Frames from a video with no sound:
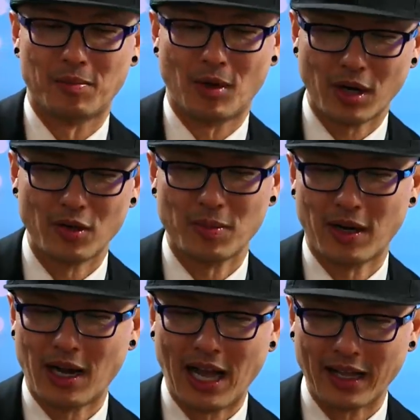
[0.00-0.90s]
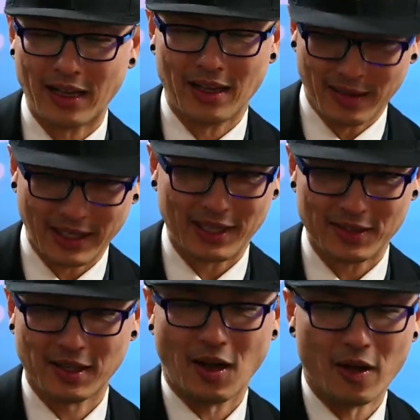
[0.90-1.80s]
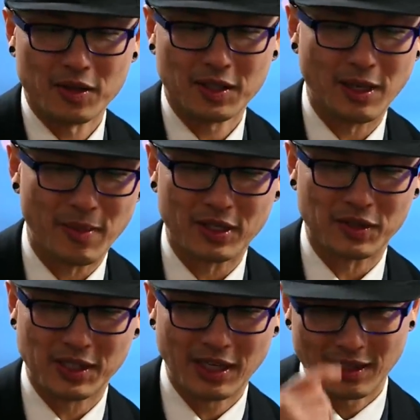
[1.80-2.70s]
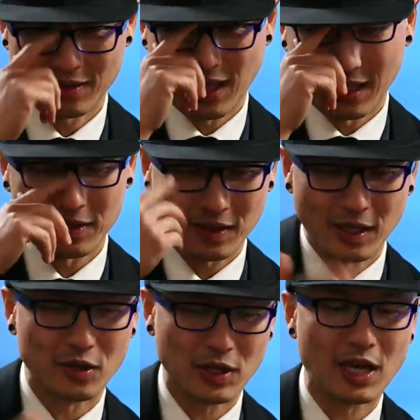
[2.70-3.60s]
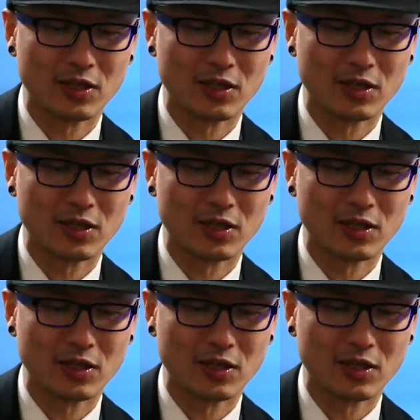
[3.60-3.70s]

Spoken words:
Marty Neumeier, like I said, honestly, I'm not just saying this. I could sit here and